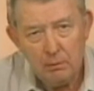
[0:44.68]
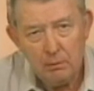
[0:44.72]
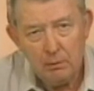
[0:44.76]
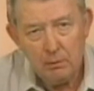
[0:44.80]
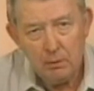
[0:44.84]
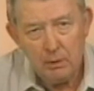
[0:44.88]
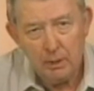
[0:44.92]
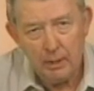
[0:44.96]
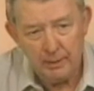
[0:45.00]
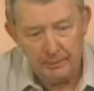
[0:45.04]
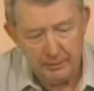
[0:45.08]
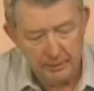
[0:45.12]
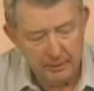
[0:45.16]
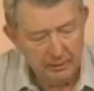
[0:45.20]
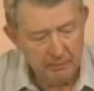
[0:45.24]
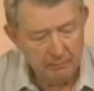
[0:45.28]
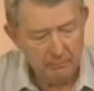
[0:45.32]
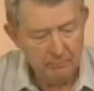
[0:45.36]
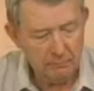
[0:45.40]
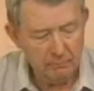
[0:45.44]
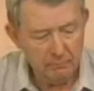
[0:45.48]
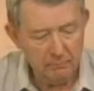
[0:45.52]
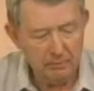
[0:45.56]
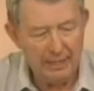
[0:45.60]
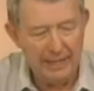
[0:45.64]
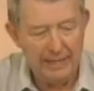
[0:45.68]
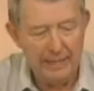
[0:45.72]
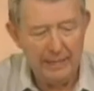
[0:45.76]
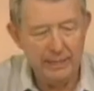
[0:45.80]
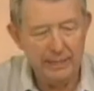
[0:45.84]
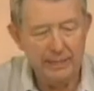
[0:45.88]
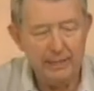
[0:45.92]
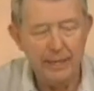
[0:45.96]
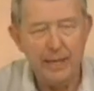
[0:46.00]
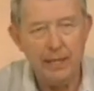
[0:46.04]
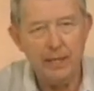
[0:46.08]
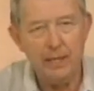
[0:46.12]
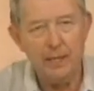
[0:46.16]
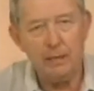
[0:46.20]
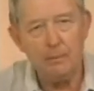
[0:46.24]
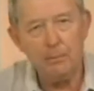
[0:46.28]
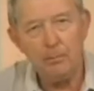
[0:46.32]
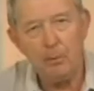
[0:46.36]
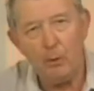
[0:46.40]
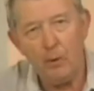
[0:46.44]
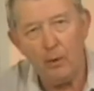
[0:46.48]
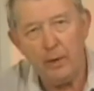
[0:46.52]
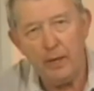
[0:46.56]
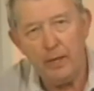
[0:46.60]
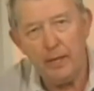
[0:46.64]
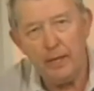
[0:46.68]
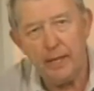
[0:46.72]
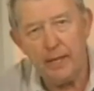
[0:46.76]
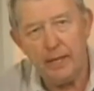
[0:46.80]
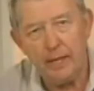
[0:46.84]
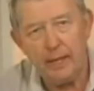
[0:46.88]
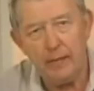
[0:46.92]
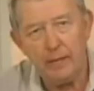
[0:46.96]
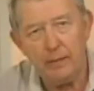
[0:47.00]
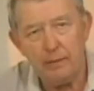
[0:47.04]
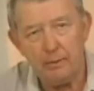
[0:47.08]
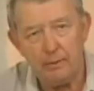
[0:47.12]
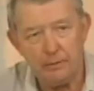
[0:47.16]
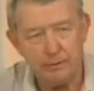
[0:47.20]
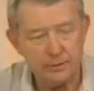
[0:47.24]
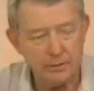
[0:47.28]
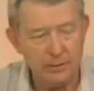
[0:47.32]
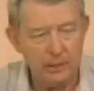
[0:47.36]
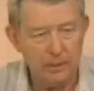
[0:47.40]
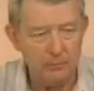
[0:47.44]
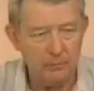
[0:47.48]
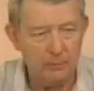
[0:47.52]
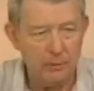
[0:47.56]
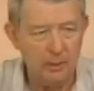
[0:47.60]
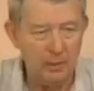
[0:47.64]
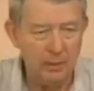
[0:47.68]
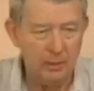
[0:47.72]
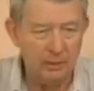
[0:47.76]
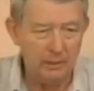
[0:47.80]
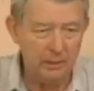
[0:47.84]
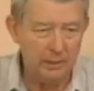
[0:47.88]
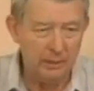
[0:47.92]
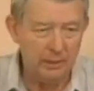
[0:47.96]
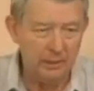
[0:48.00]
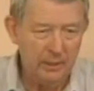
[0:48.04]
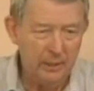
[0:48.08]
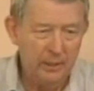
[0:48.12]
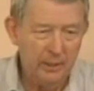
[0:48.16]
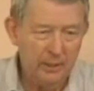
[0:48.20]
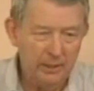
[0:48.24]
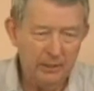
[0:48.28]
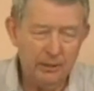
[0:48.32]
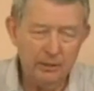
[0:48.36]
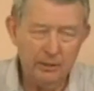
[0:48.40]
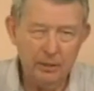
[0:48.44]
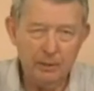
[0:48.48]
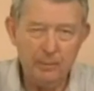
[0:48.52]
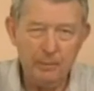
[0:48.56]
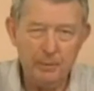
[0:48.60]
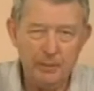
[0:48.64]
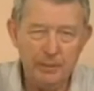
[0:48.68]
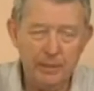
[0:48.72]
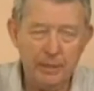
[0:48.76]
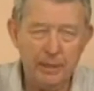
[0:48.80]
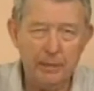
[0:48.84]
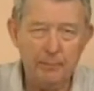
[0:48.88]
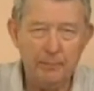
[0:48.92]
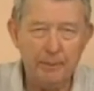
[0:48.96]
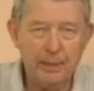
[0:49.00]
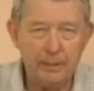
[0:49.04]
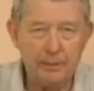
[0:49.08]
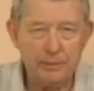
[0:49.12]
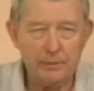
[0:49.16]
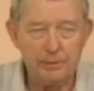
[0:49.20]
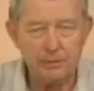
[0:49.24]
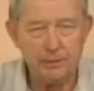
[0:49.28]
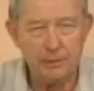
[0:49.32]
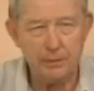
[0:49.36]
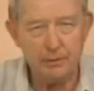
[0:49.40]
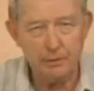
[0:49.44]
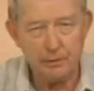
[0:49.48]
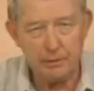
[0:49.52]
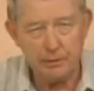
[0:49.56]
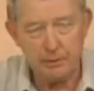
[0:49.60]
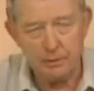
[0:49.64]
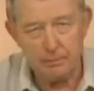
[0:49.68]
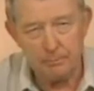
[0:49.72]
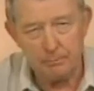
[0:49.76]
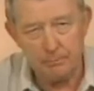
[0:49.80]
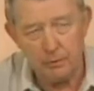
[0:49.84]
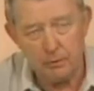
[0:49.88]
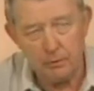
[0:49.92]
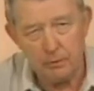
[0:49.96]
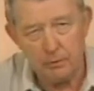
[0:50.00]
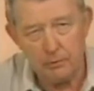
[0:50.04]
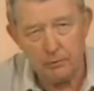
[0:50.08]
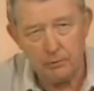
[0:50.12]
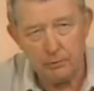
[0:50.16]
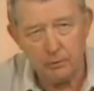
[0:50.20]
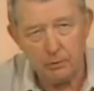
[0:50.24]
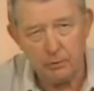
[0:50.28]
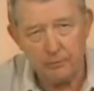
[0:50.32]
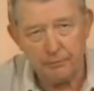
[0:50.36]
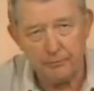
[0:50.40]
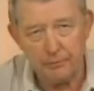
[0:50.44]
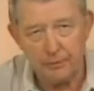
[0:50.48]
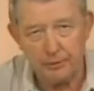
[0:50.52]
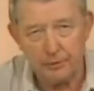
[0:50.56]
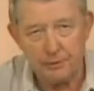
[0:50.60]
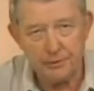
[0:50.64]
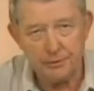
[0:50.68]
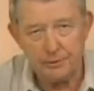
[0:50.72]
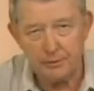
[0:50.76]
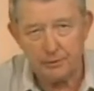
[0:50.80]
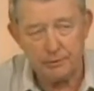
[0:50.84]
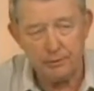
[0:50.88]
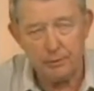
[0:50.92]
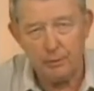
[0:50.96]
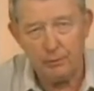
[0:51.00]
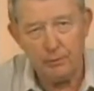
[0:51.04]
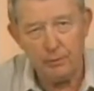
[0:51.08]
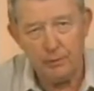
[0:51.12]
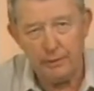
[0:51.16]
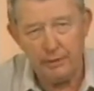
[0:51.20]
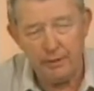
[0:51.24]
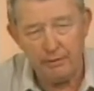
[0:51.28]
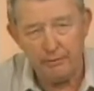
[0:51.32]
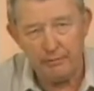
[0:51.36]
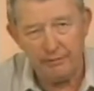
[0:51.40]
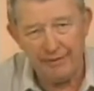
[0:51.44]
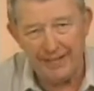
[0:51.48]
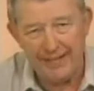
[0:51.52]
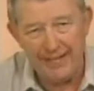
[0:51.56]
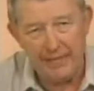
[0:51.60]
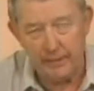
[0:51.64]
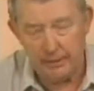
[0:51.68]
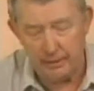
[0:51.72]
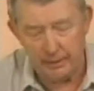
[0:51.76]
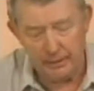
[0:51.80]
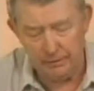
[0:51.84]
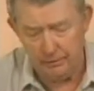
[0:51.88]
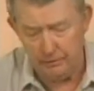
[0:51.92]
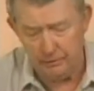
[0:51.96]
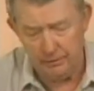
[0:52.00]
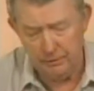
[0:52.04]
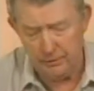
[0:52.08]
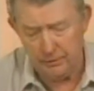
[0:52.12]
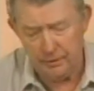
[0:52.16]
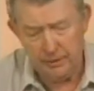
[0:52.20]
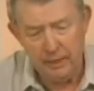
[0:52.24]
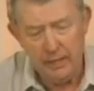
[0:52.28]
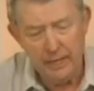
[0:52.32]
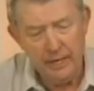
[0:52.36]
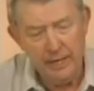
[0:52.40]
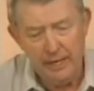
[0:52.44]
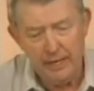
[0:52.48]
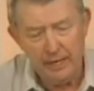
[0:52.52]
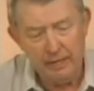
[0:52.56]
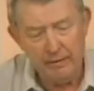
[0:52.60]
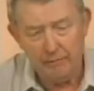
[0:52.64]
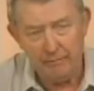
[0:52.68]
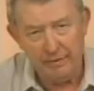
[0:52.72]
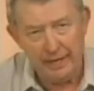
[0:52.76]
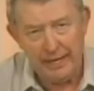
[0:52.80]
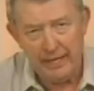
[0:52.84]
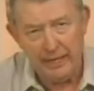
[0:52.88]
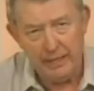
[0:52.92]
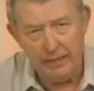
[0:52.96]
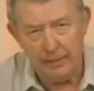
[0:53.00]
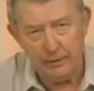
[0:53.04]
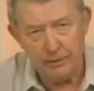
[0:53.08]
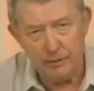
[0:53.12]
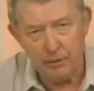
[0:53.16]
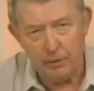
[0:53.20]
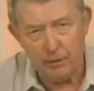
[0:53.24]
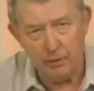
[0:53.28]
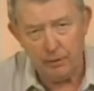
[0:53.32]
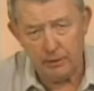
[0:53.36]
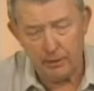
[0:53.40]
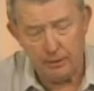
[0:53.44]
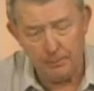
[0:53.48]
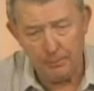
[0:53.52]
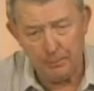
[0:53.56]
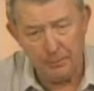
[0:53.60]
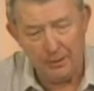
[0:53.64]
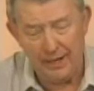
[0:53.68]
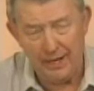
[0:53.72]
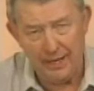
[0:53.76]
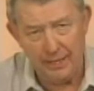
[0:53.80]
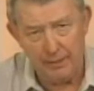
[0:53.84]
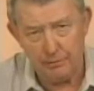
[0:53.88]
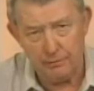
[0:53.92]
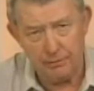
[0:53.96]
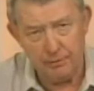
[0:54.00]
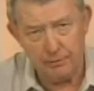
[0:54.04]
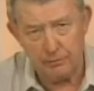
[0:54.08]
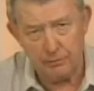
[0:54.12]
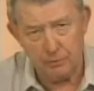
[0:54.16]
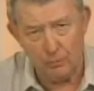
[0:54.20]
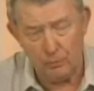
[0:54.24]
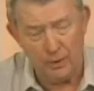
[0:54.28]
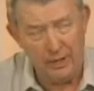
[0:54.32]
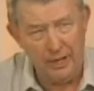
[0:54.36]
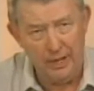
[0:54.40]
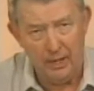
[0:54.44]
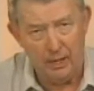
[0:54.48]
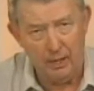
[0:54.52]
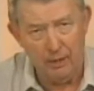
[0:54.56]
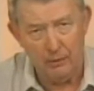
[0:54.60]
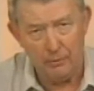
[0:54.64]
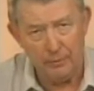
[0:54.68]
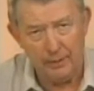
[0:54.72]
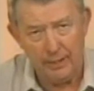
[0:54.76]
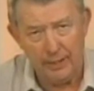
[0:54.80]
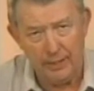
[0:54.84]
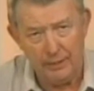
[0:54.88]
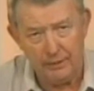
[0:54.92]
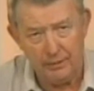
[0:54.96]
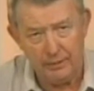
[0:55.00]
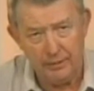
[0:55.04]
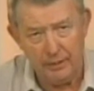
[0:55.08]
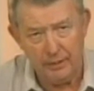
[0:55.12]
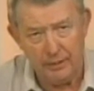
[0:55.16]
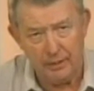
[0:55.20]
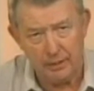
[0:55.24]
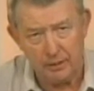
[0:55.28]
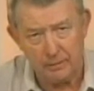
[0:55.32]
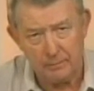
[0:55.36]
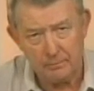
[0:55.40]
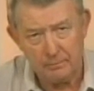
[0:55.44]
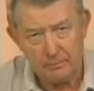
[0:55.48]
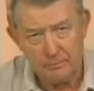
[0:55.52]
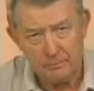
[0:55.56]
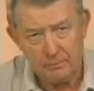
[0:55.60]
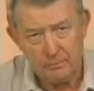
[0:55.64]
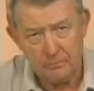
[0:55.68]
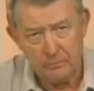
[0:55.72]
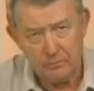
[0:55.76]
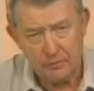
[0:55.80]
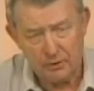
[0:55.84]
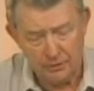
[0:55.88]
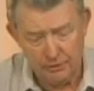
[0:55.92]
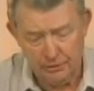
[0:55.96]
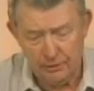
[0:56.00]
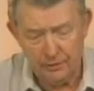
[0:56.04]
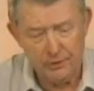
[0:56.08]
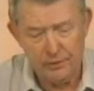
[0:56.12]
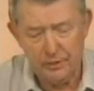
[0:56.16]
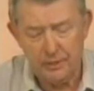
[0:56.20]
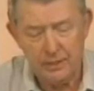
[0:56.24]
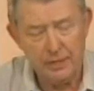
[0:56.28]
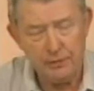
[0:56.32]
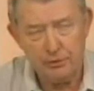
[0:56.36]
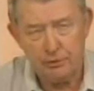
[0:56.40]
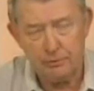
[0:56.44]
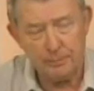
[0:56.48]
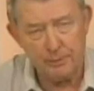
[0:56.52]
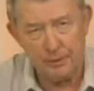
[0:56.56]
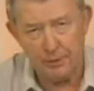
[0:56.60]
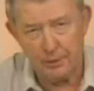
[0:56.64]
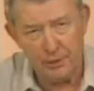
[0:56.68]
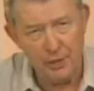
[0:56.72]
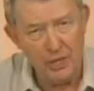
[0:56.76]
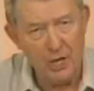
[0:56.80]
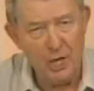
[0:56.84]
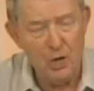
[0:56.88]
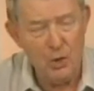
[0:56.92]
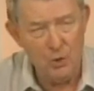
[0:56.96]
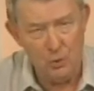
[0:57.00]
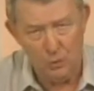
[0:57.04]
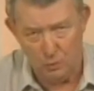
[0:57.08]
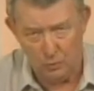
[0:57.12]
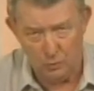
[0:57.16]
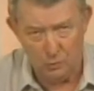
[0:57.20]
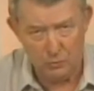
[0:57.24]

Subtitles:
and then write it down and point at it, or say, well, let me tell you about this other good bull roar first, and totally evading. And you see, evading talking price is a wow right there. Your customer knows